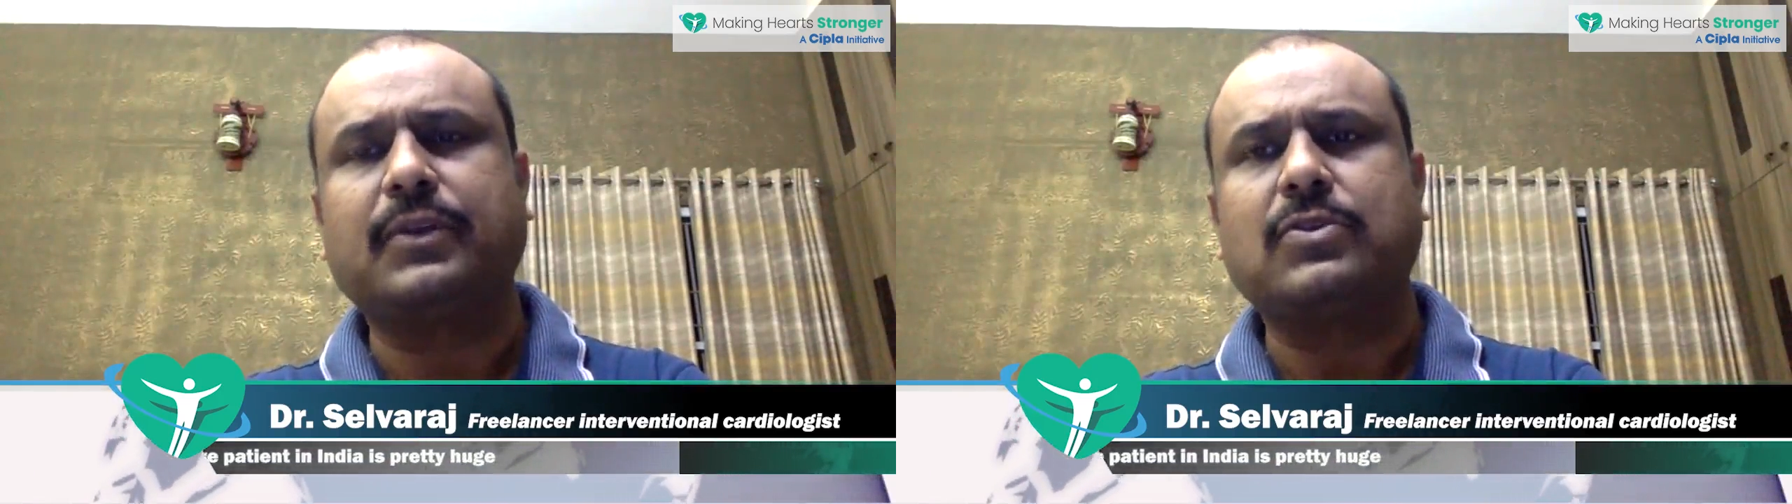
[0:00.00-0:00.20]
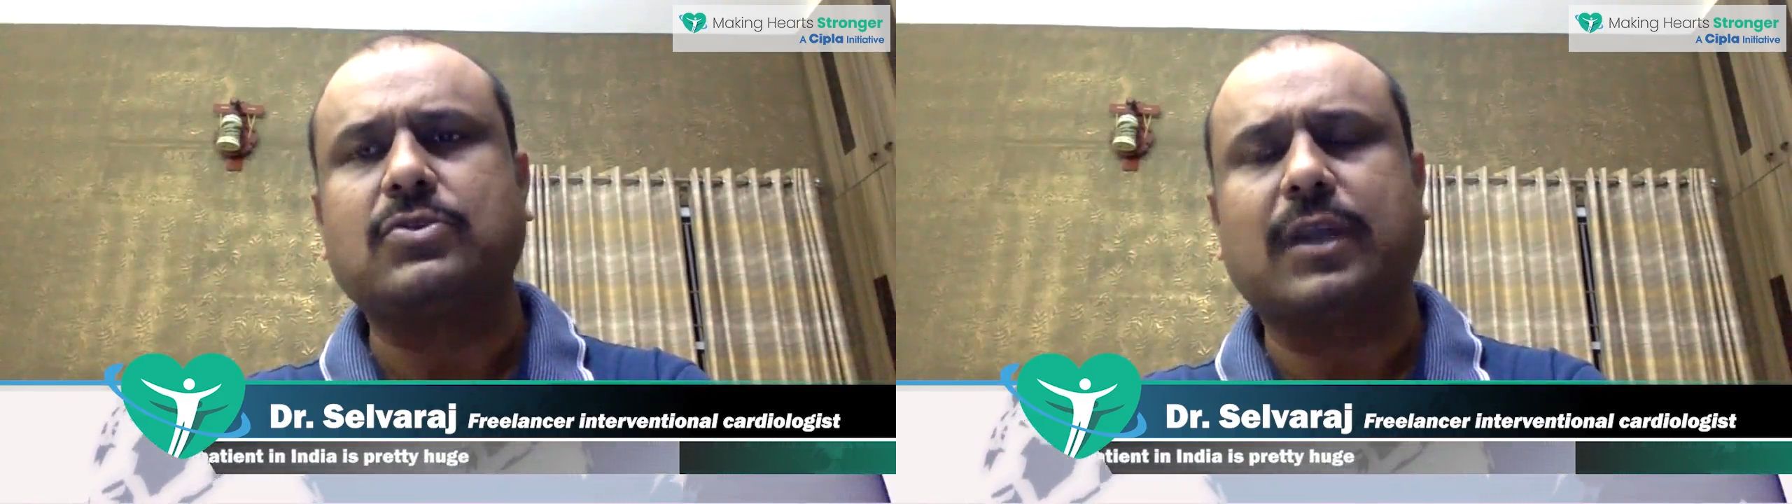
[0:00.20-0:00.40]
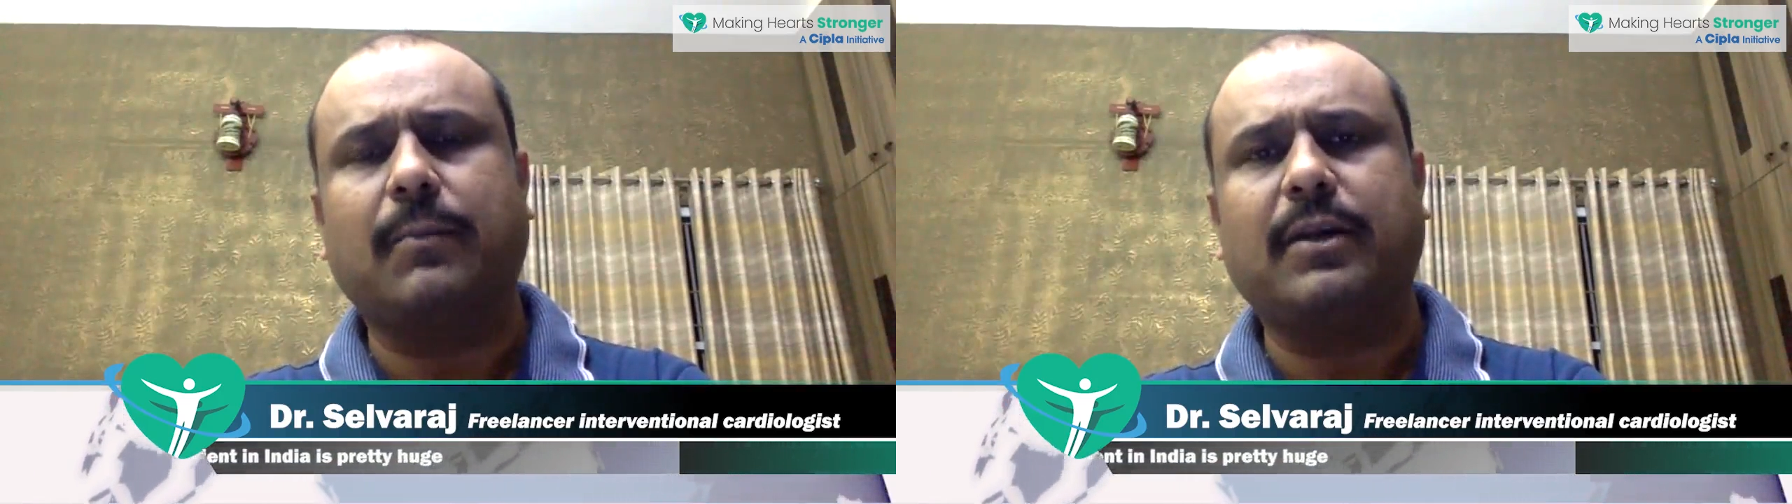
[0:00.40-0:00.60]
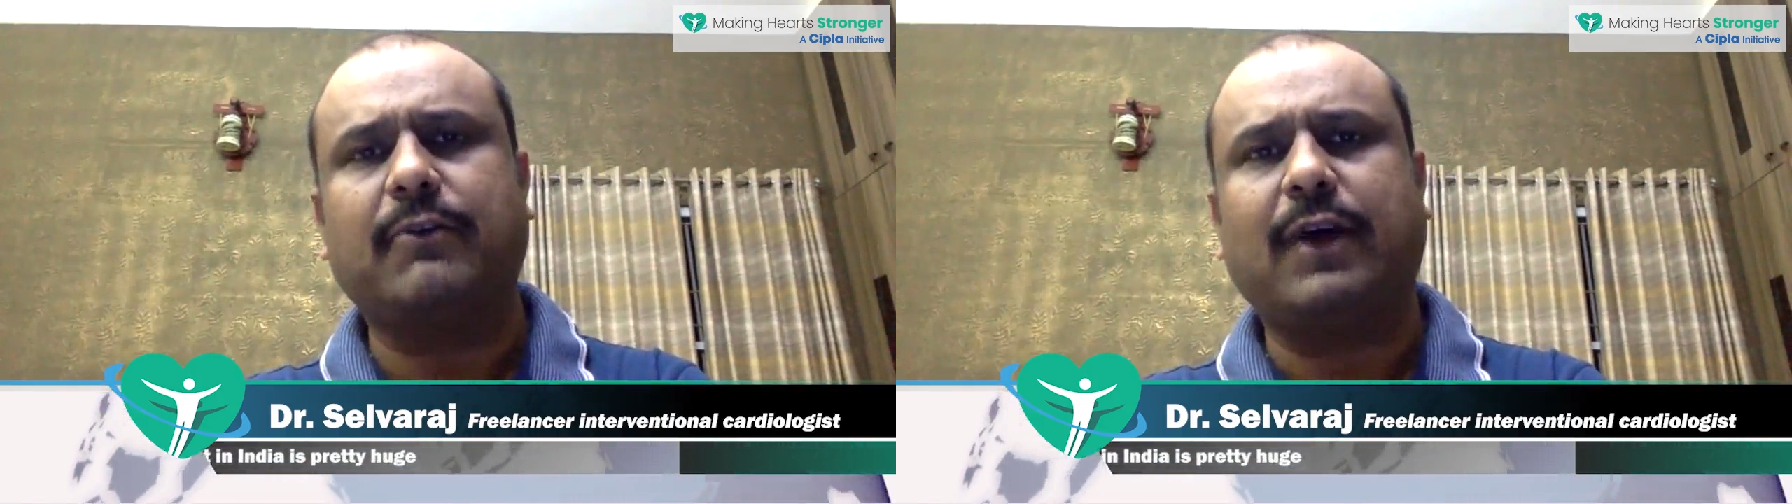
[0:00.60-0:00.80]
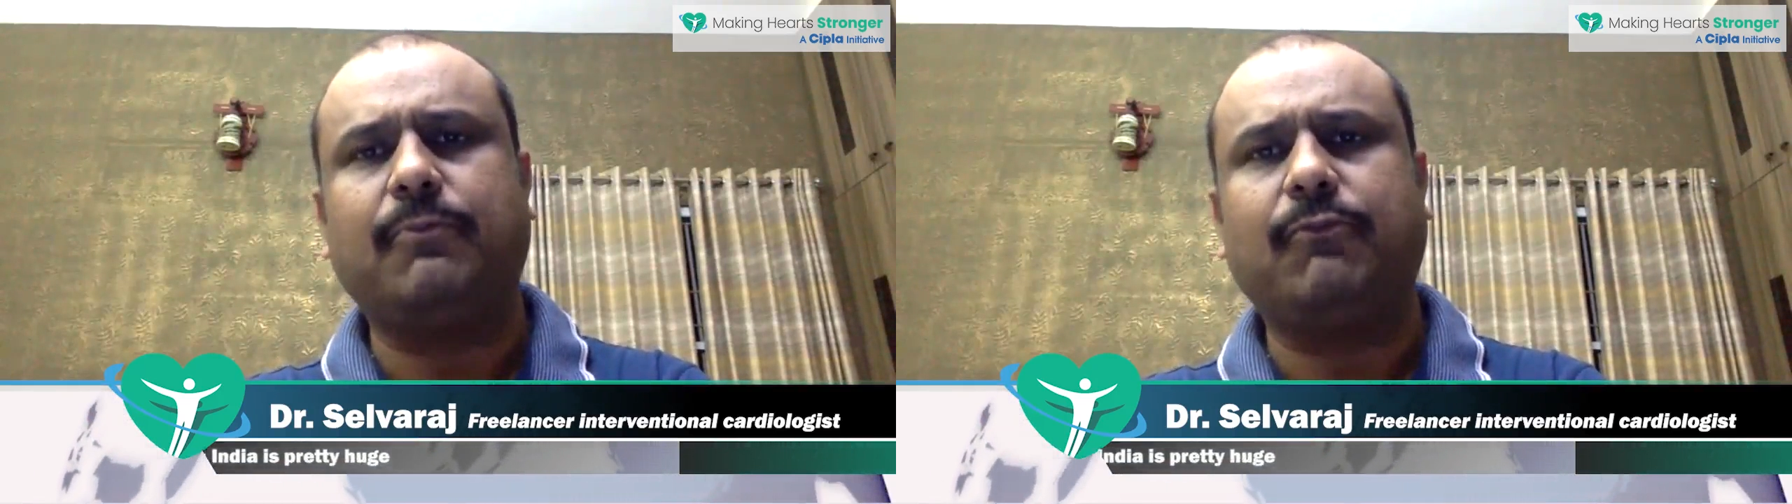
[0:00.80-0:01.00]
The number of
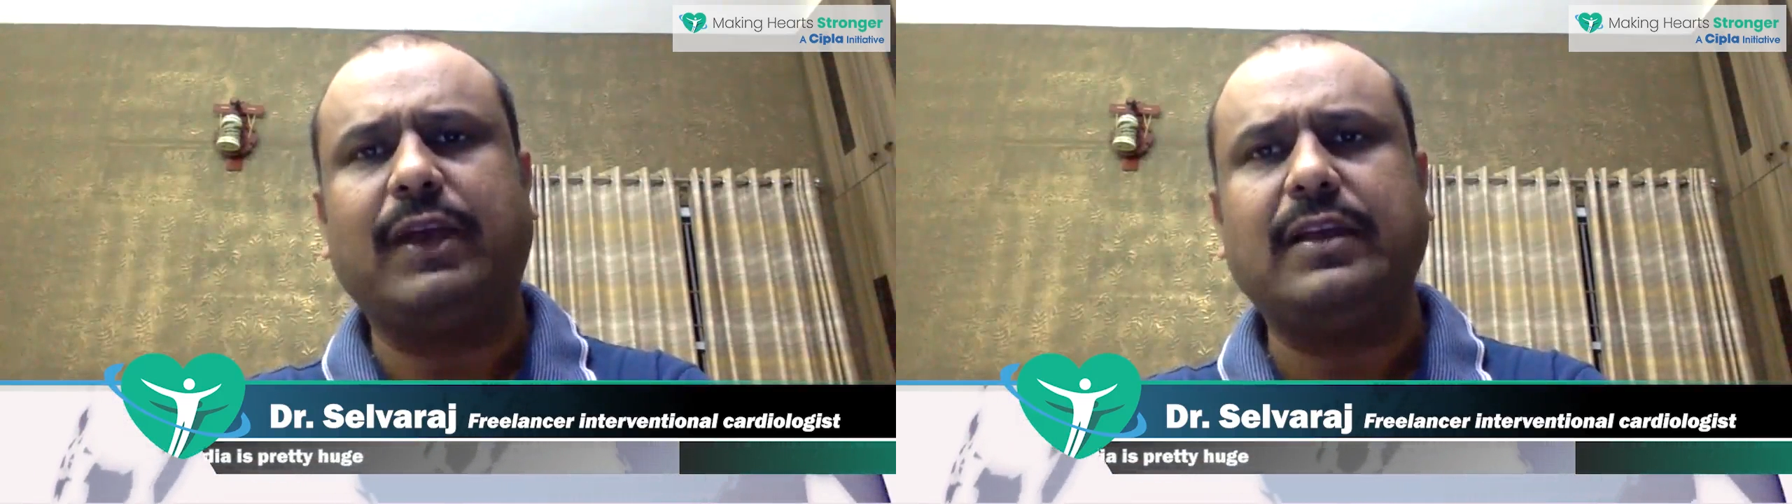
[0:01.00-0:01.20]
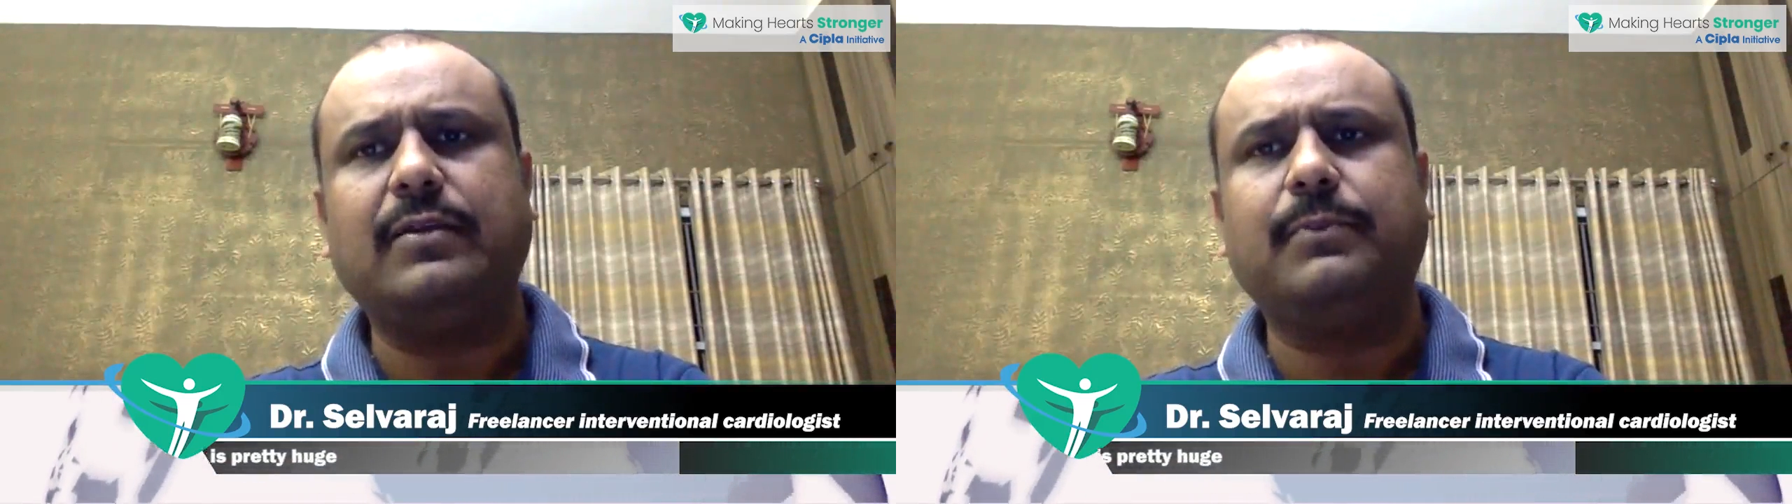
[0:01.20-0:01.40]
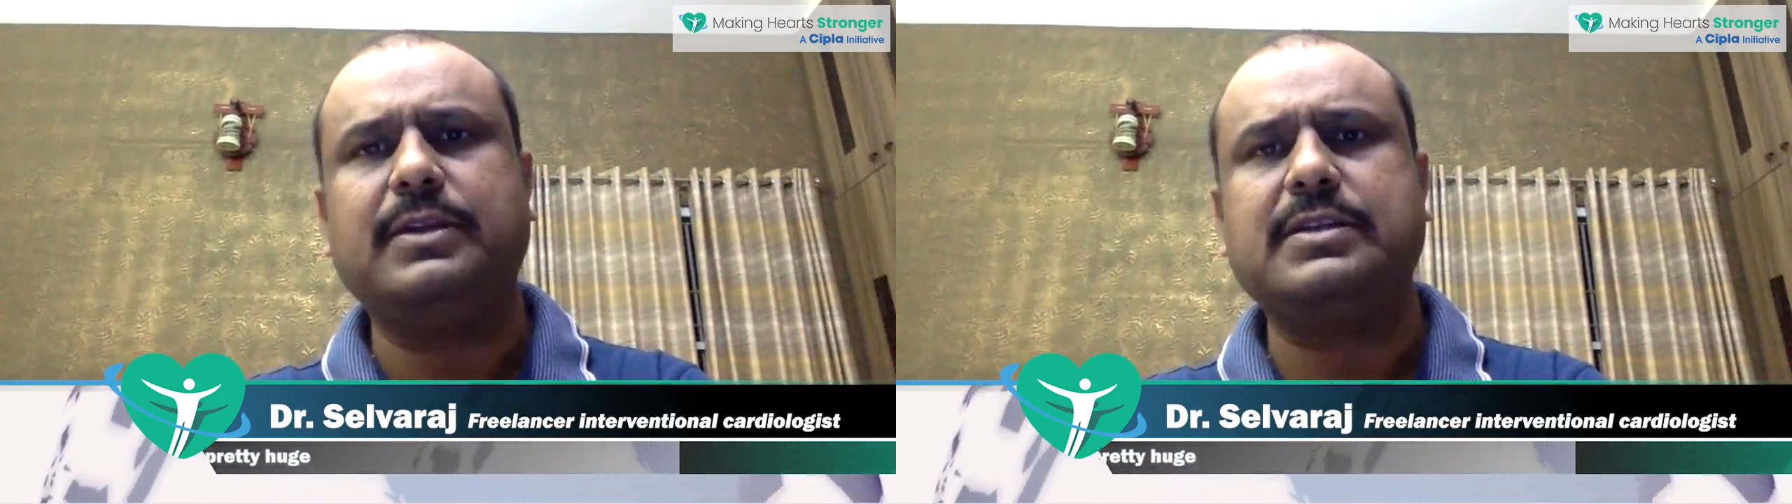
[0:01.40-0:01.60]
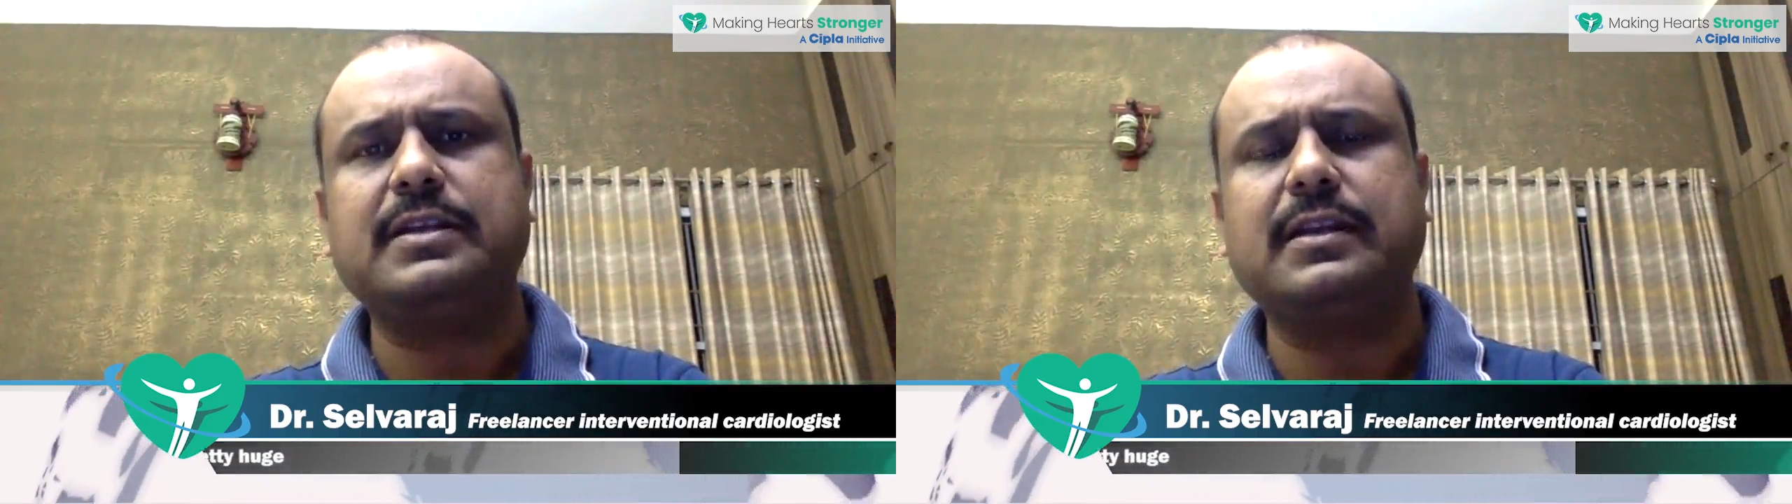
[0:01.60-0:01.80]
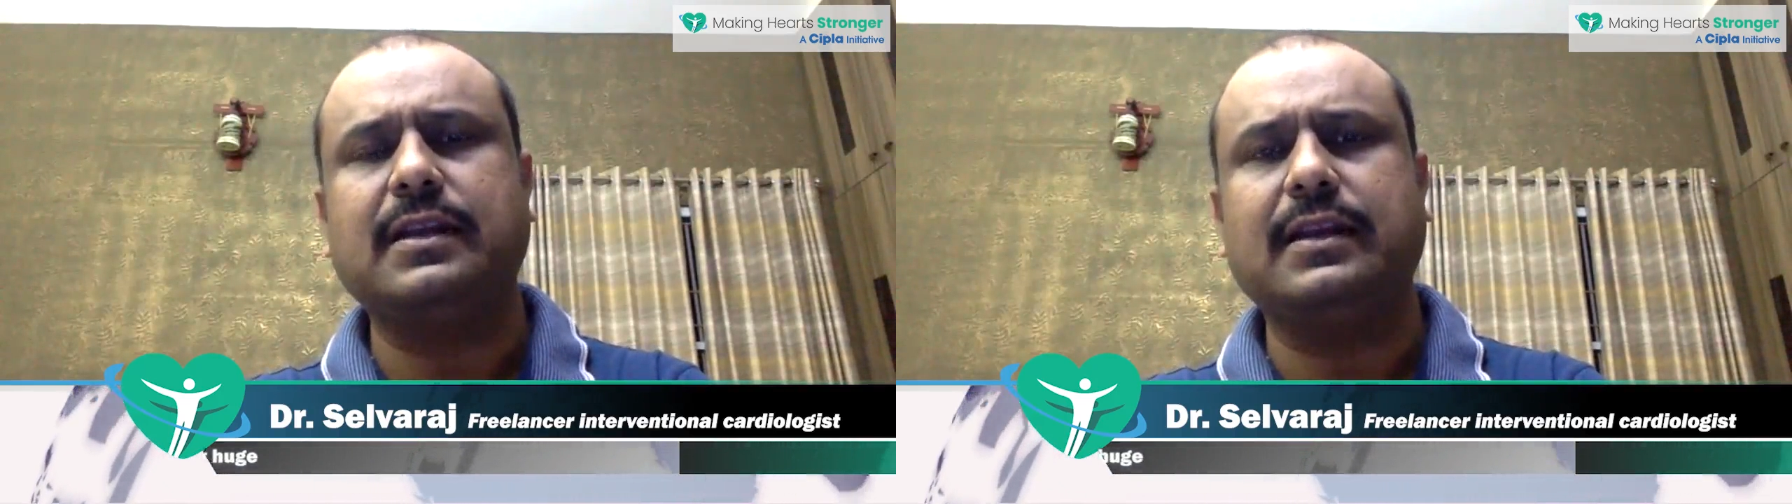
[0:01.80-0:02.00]
heart failure
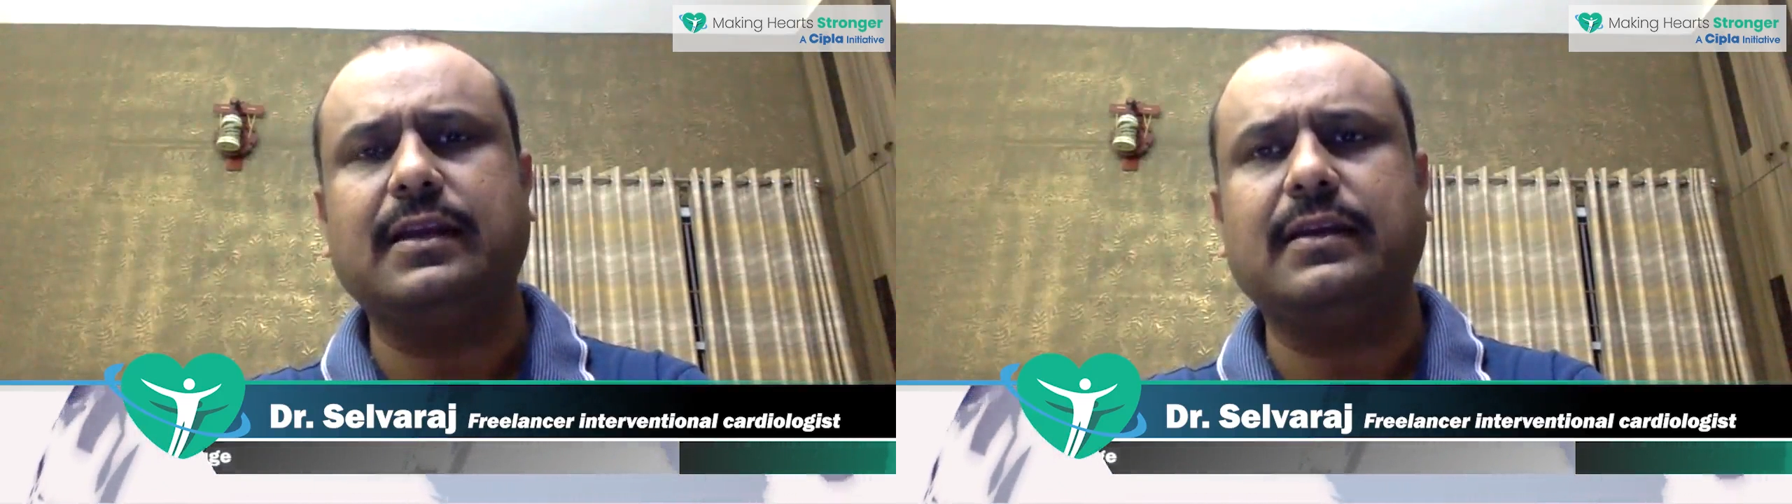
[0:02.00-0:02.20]
patients in